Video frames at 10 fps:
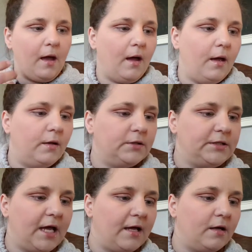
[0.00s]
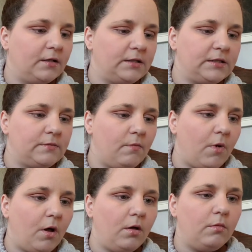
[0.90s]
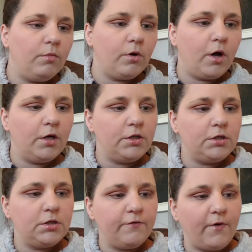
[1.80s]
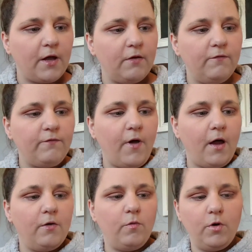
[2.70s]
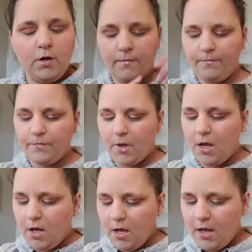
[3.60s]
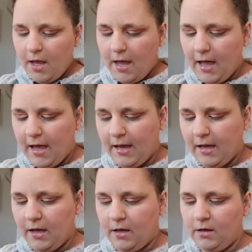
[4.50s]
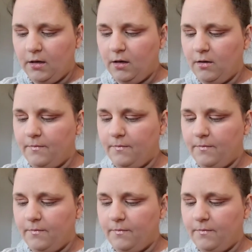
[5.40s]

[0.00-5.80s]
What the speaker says: I'll take a small brush if I can find one, and